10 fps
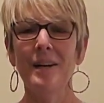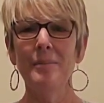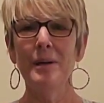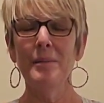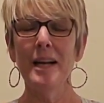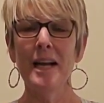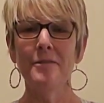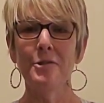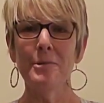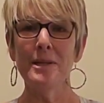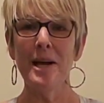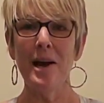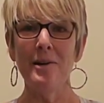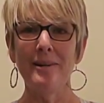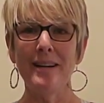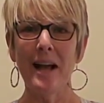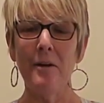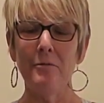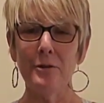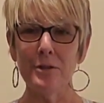But I'm going to have to retire it
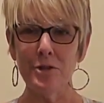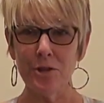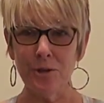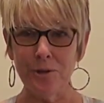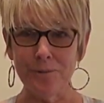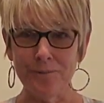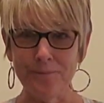after this year.